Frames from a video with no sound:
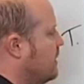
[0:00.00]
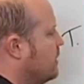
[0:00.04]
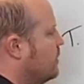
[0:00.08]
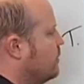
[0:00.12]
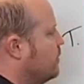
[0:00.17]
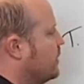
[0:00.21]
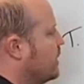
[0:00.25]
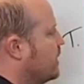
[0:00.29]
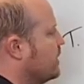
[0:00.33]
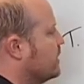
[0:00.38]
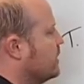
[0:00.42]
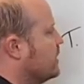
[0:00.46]

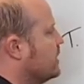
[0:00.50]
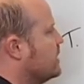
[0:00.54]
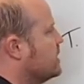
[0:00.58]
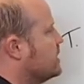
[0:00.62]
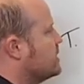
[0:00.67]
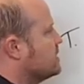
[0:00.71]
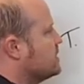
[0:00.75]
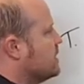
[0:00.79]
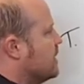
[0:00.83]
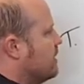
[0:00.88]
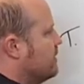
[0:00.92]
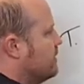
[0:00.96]

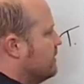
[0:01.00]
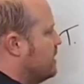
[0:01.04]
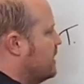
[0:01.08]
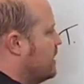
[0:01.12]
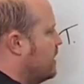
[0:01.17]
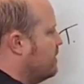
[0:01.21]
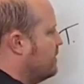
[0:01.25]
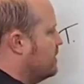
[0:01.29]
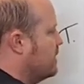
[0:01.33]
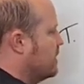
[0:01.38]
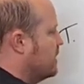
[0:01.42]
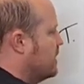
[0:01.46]
whereas the
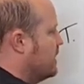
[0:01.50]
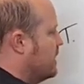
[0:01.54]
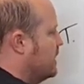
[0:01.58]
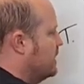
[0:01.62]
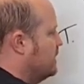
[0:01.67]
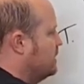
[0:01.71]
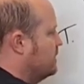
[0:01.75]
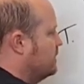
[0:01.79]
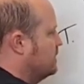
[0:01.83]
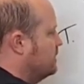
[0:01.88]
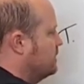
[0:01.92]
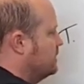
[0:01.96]
other
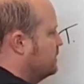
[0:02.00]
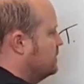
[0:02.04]
guy